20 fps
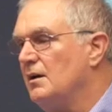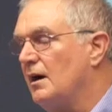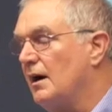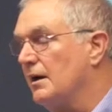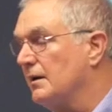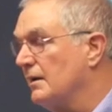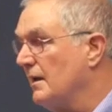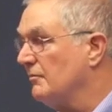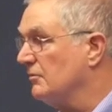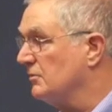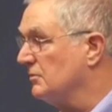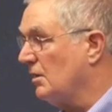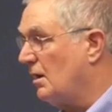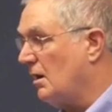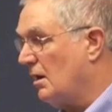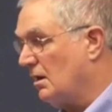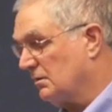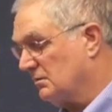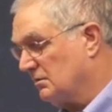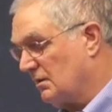I gave a
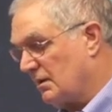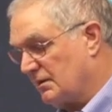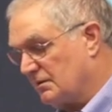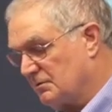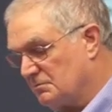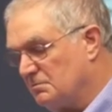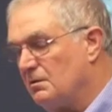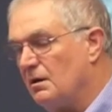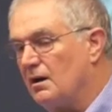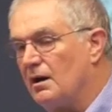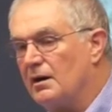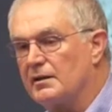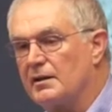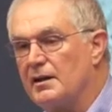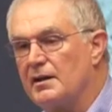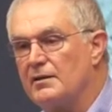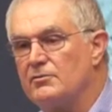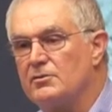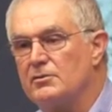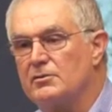talk like I
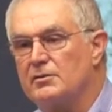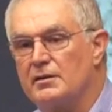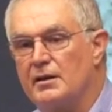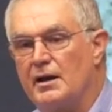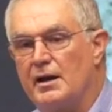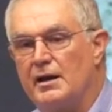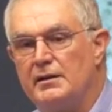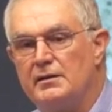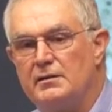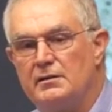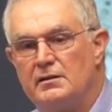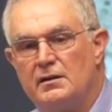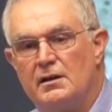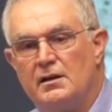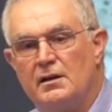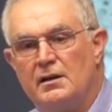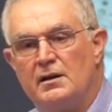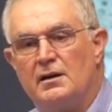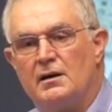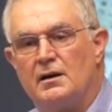gave you tonight,
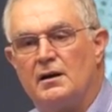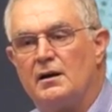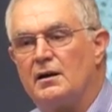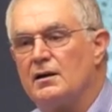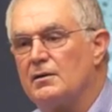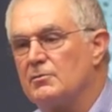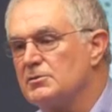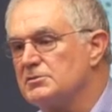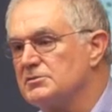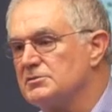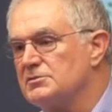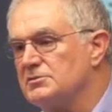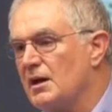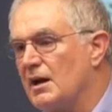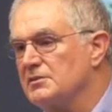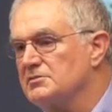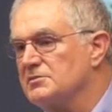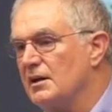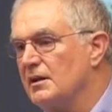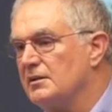which is
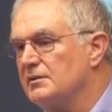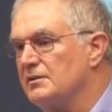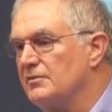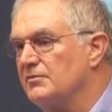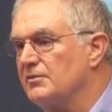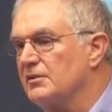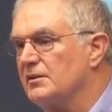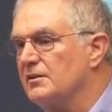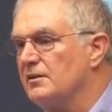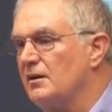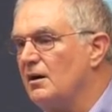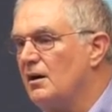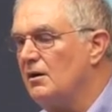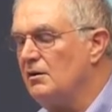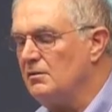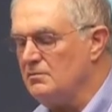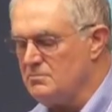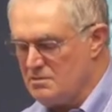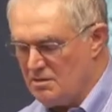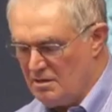not scientific at
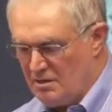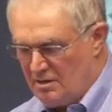all.